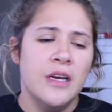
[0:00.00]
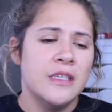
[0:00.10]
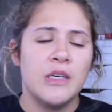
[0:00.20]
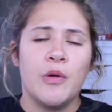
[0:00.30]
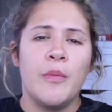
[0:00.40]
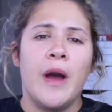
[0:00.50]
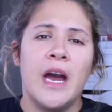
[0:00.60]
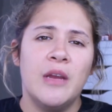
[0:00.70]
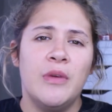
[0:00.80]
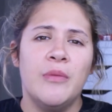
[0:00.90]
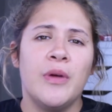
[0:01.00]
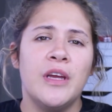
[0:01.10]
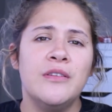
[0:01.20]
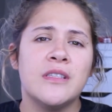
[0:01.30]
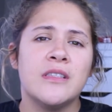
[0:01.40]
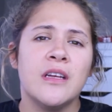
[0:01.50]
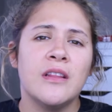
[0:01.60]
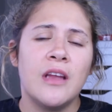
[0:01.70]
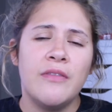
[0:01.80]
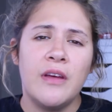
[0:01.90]
somewhere behind me, but I used to
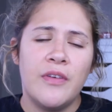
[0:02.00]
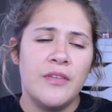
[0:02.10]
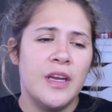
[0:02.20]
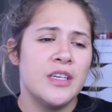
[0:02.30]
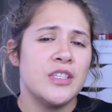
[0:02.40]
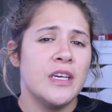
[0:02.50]
love that foundation.